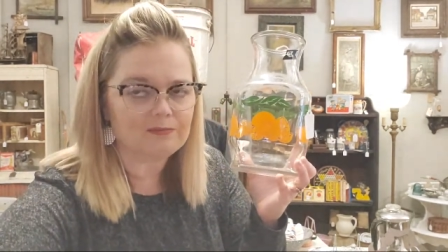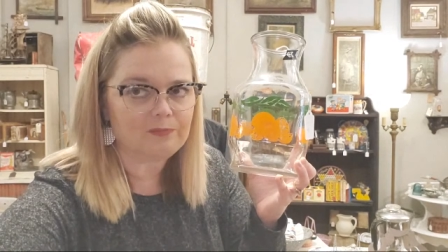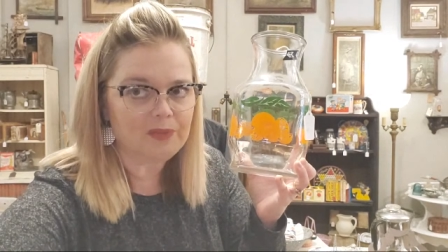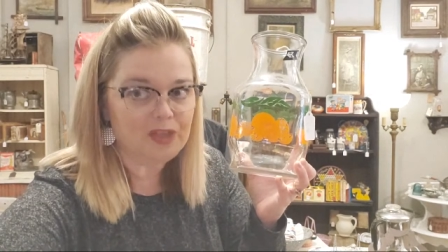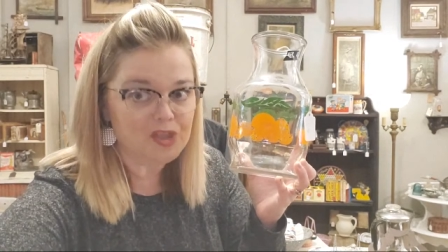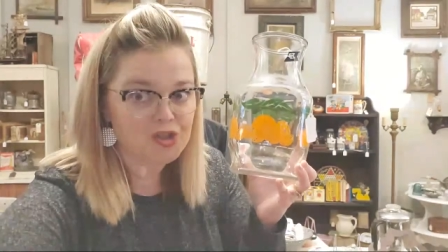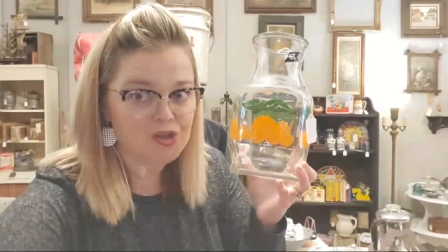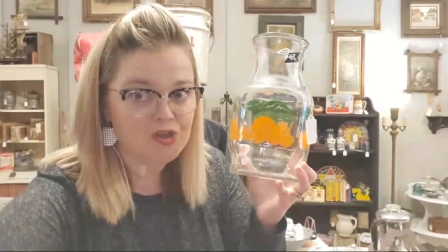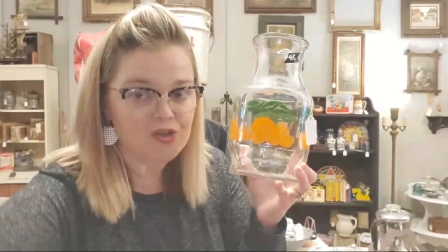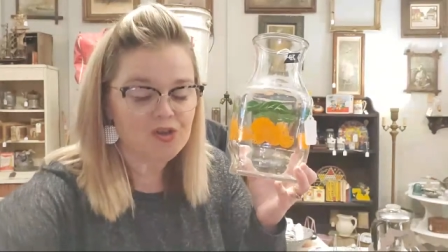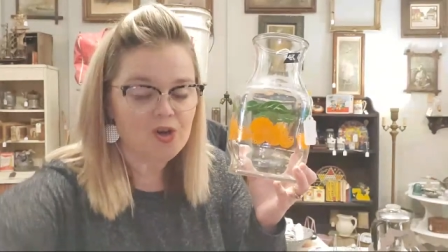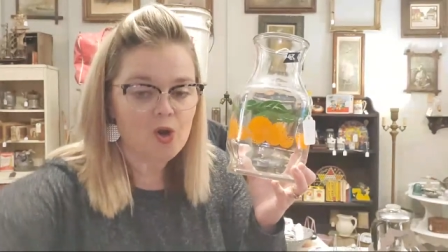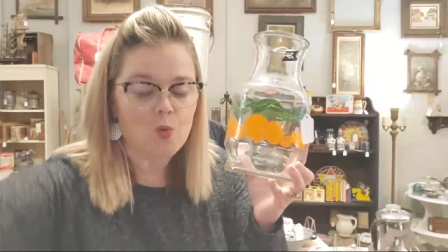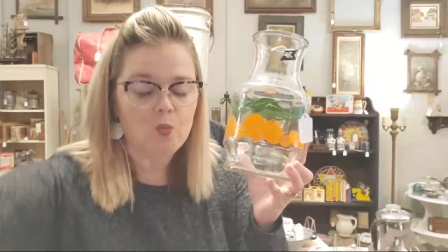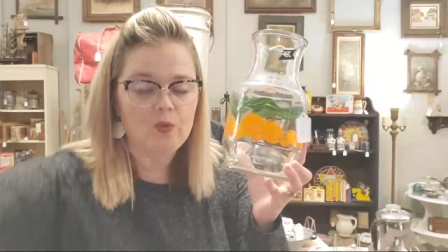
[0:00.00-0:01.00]
pitcher
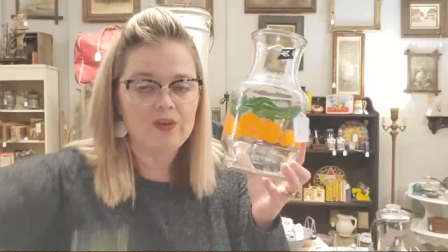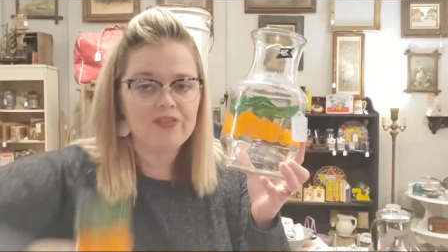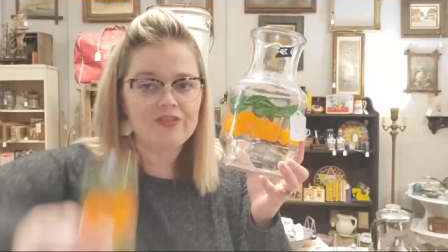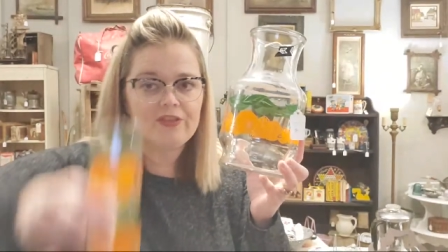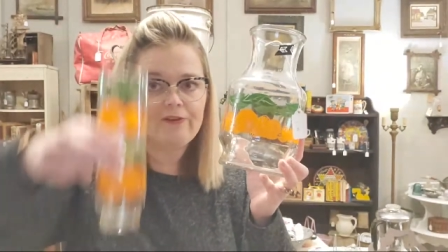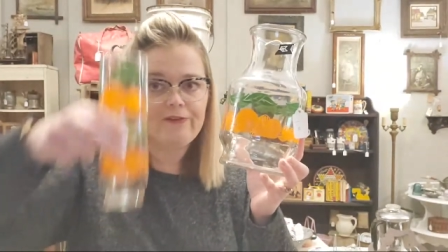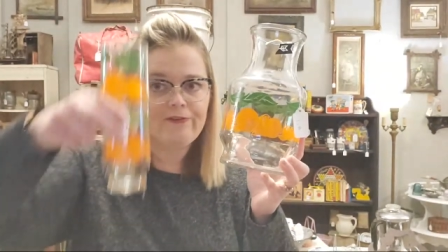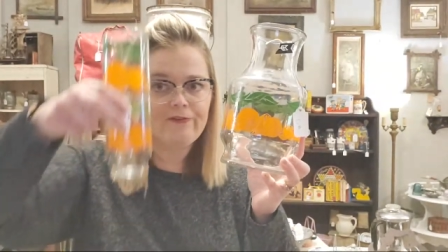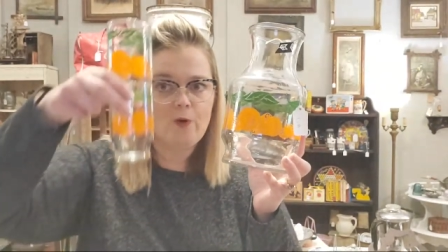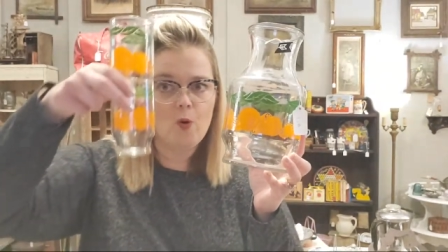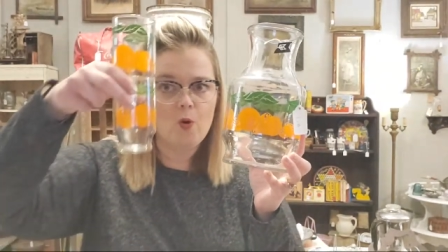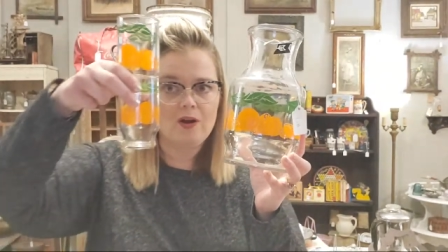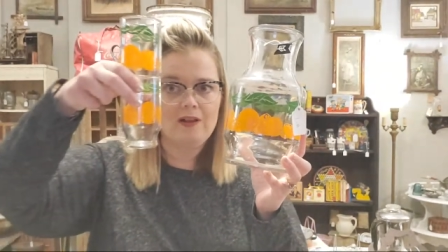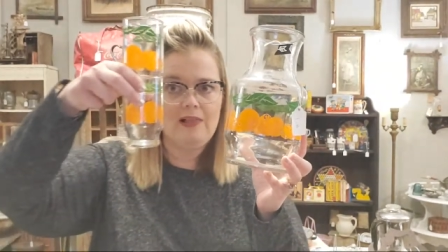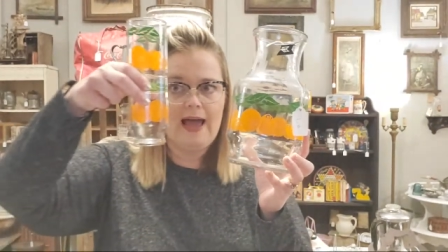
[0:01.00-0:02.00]
with
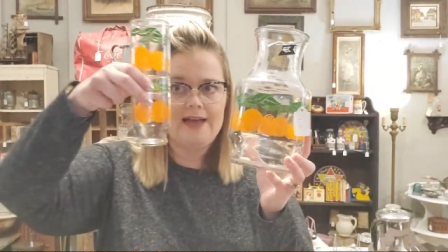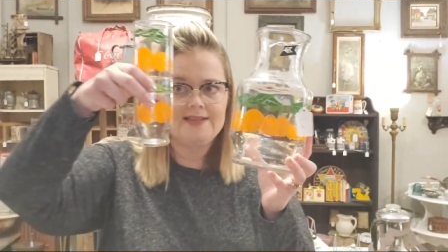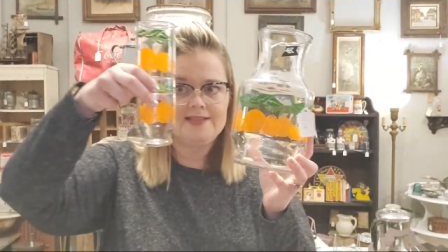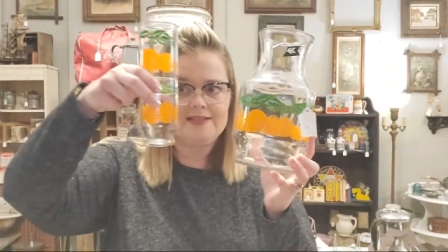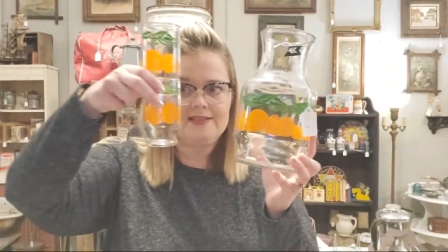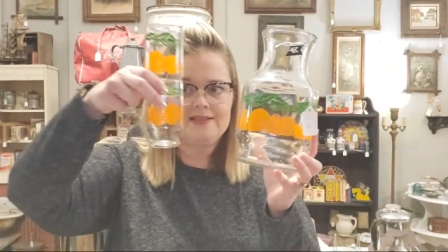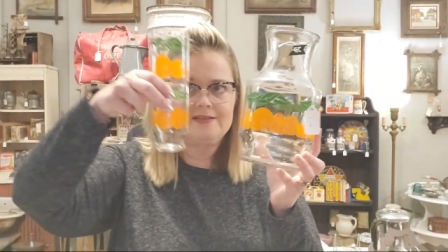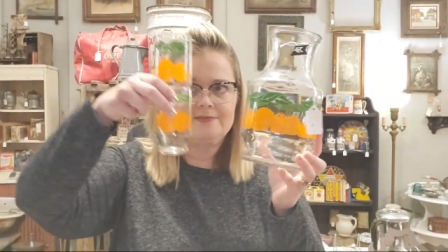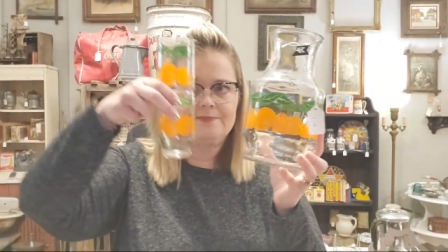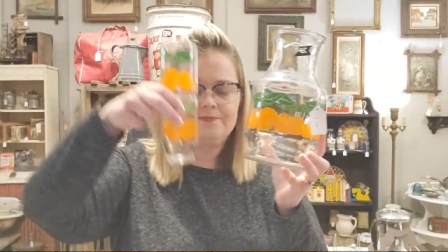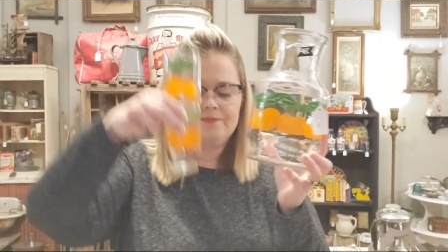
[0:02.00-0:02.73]
four glasses,